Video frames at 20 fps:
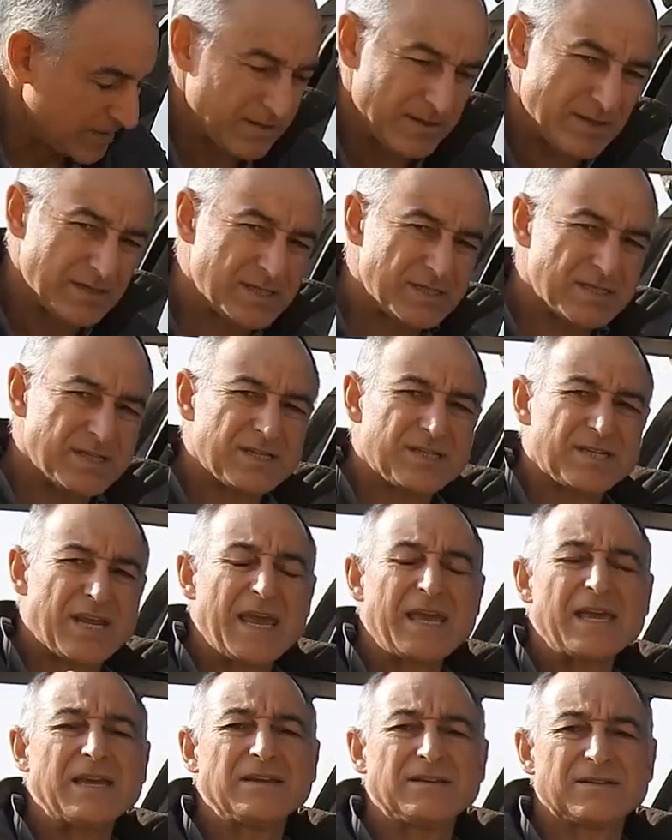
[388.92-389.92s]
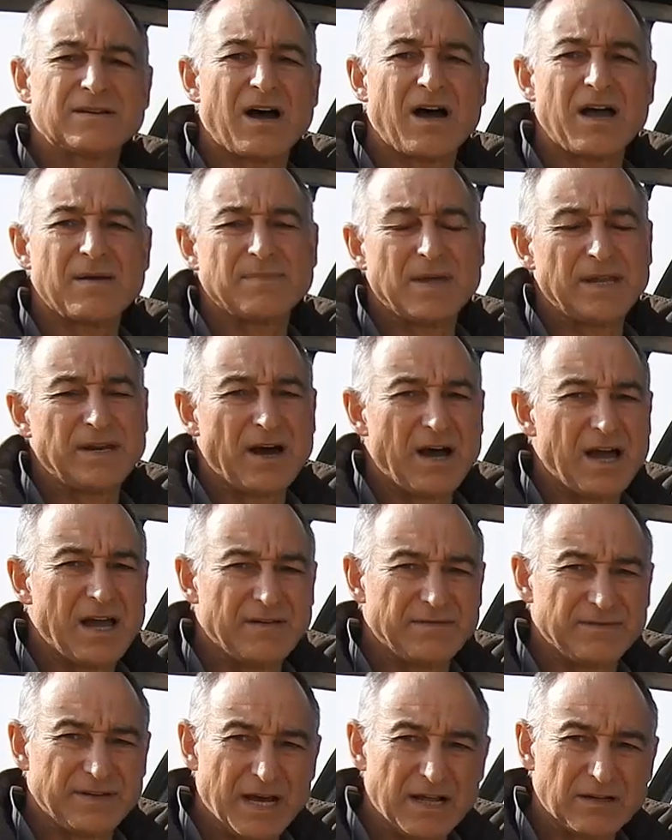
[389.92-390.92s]
this is the second time that I
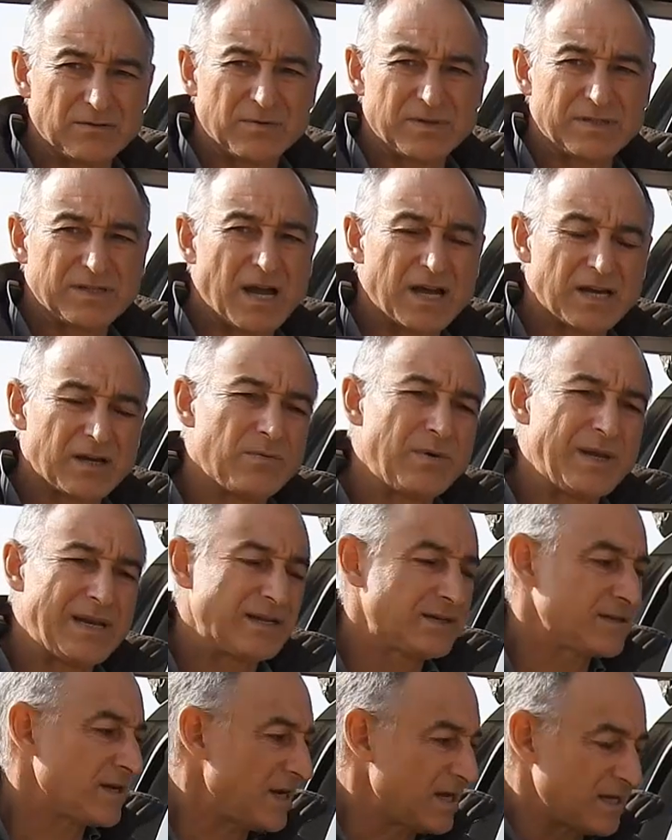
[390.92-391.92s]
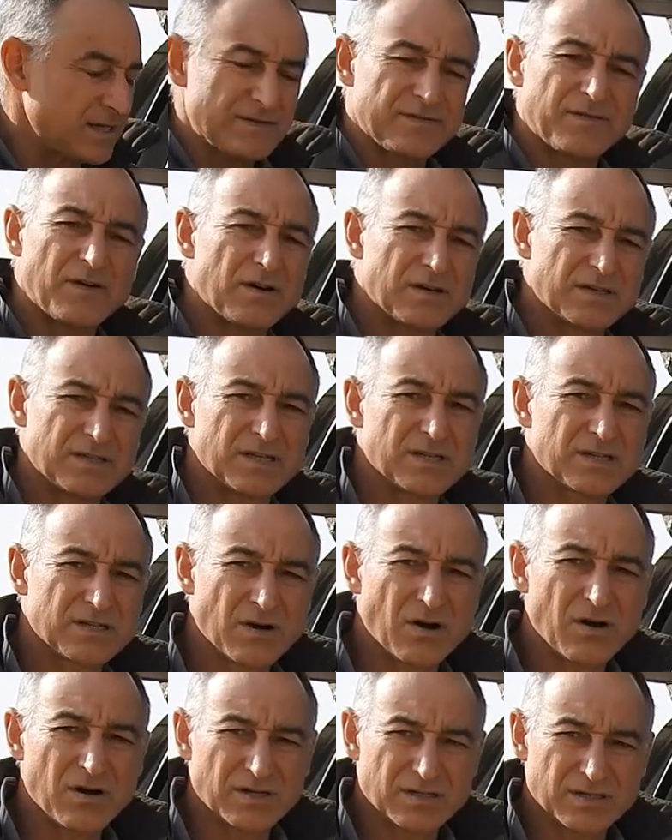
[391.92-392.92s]
have dealt with Tiger Wheel and Tire as far as this
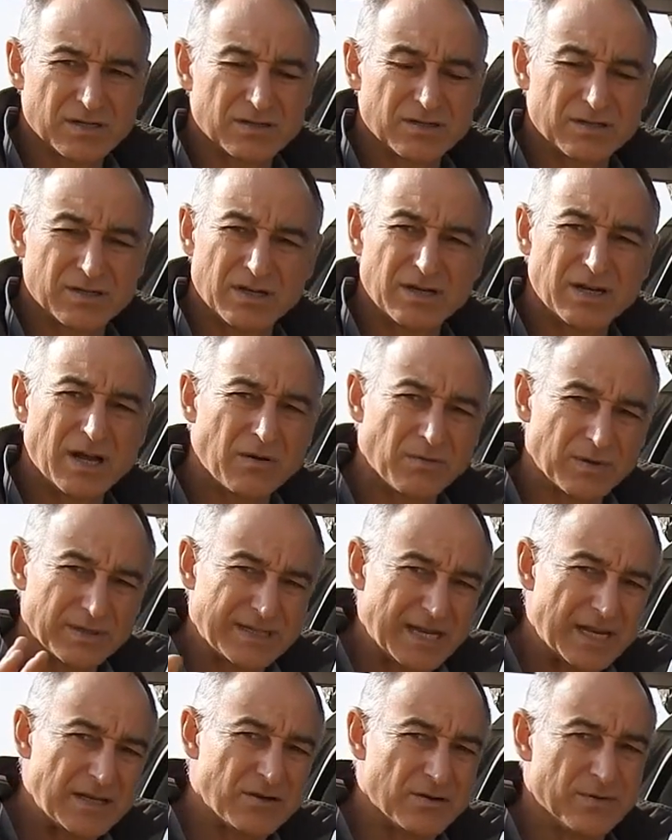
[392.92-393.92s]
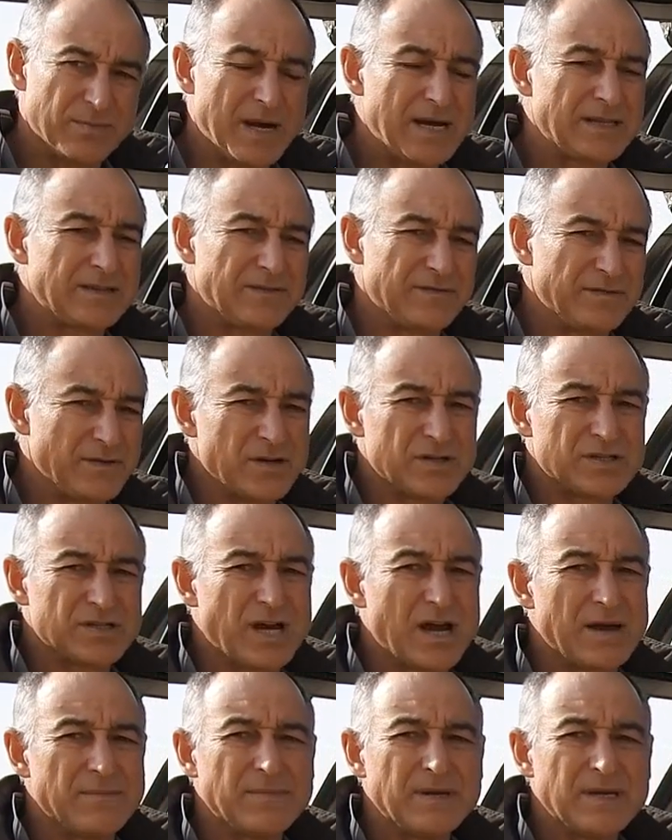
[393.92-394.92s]
car is concerned. I will tell you about the first
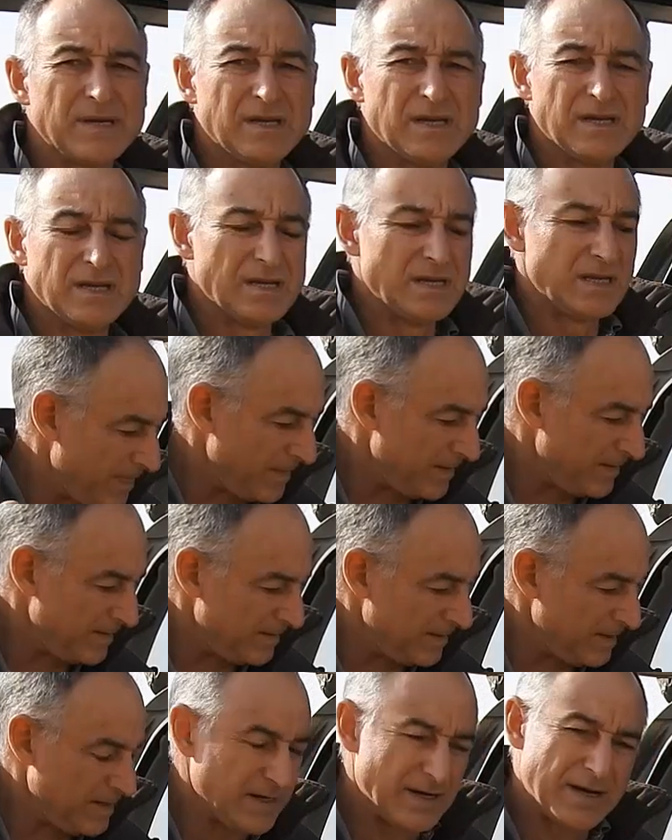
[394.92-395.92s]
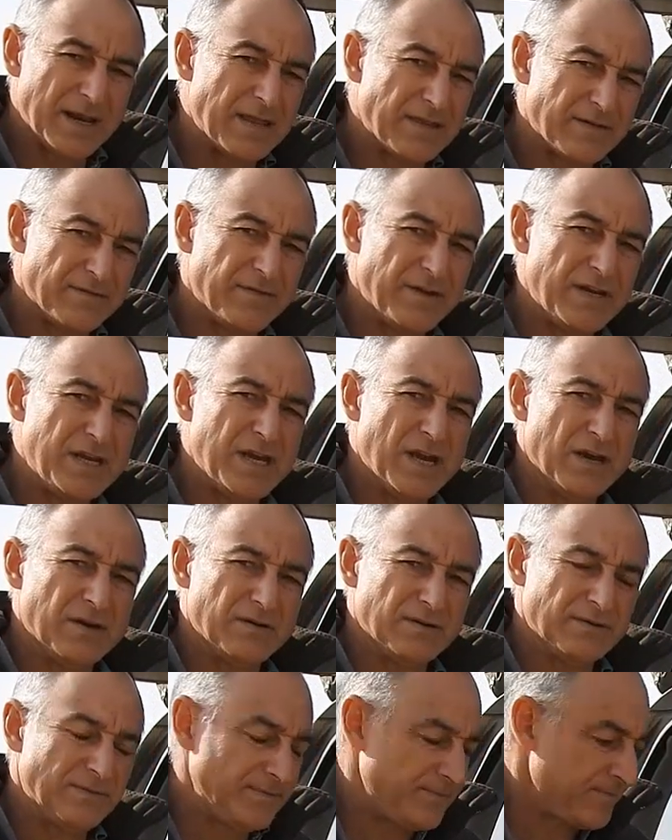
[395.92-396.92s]
time in another video,
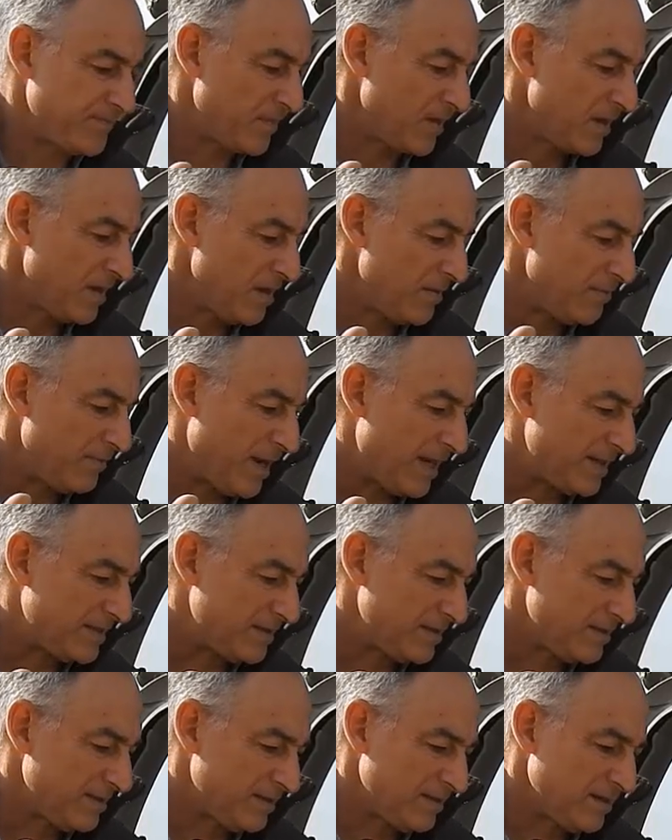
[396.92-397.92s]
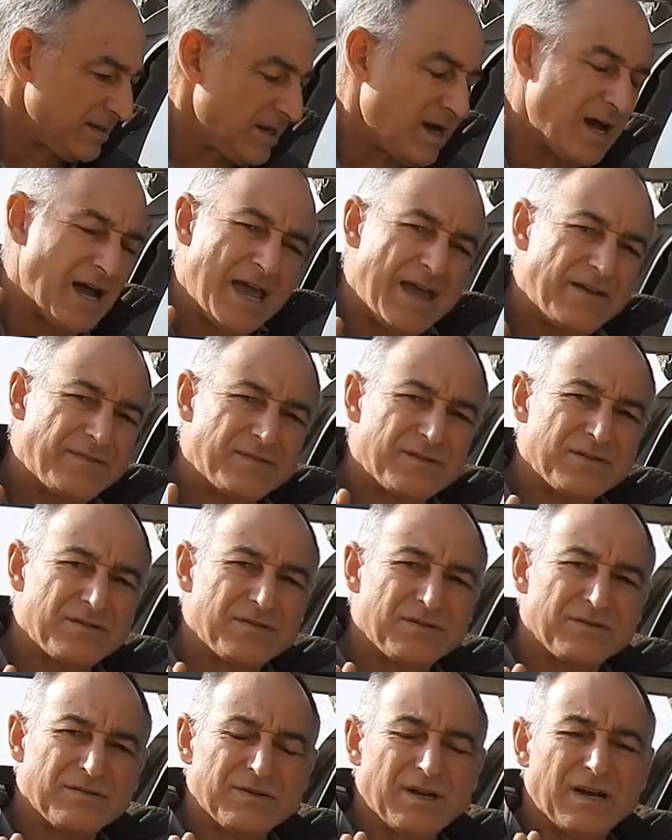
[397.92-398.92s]
but I have
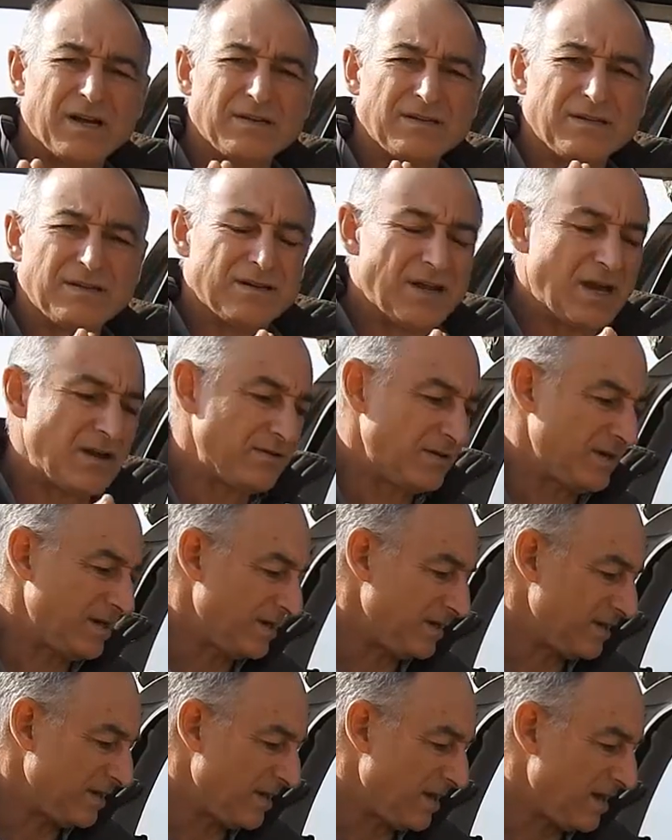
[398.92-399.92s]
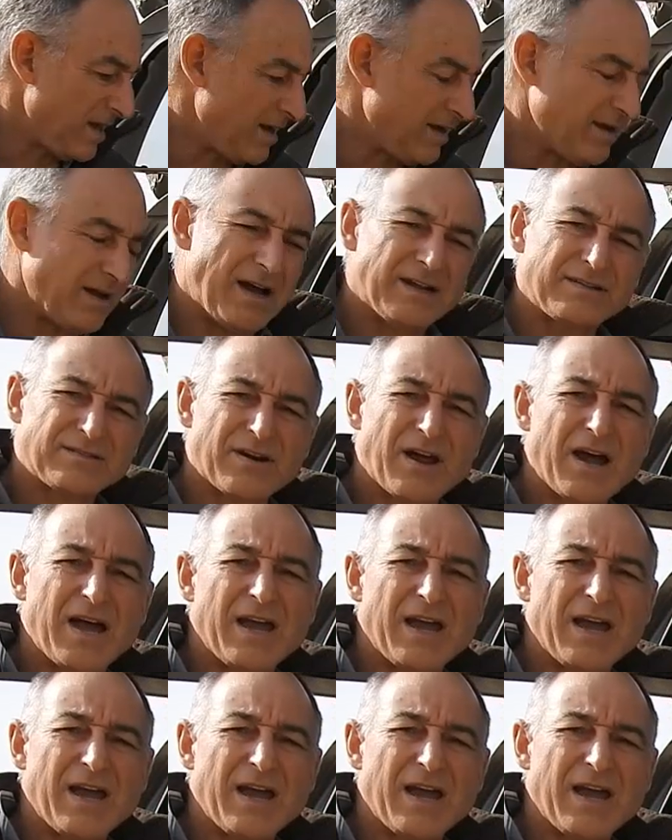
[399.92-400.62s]
to, you know, I've